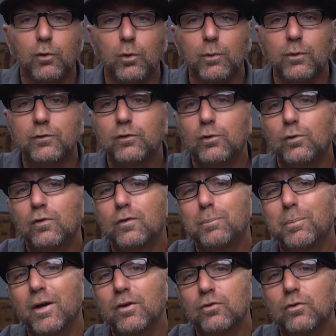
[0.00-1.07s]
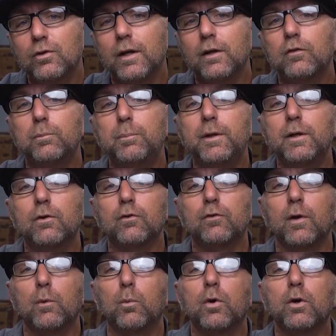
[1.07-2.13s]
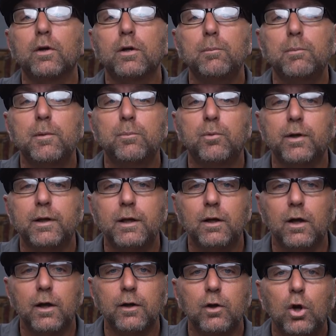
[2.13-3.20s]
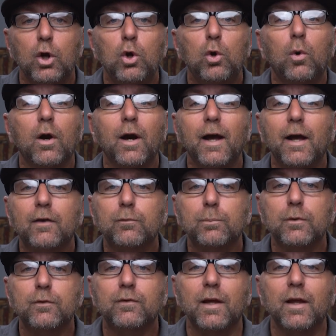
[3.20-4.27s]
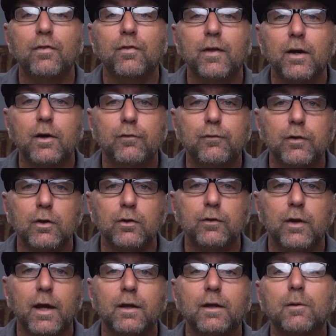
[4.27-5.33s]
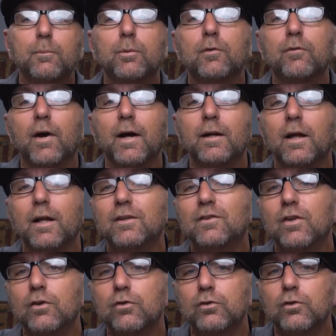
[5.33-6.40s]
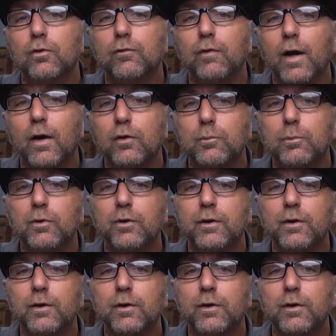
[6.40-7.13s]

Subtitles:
forward to special guest speakers that we're going to be bringing on who are experts in their field and can provide additional valuable